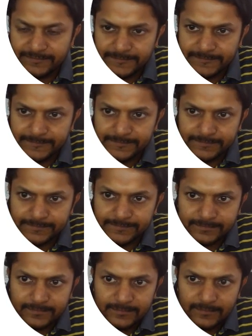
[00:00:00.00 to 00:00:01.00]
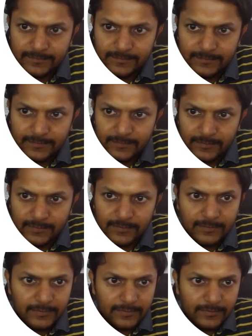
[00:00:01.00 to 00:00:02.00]

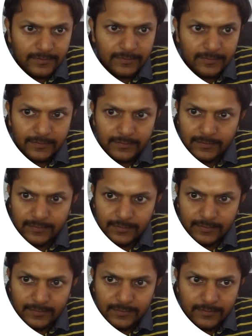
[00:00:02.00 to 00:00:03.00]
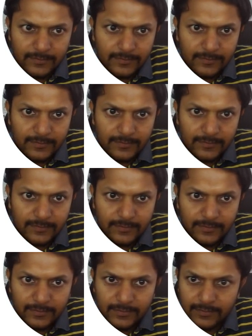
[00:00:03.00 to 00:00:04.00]

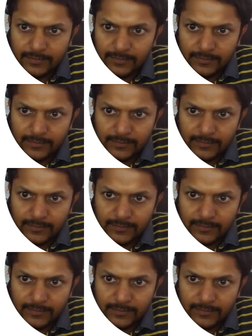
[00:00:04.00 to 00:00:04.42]
Nothing is said.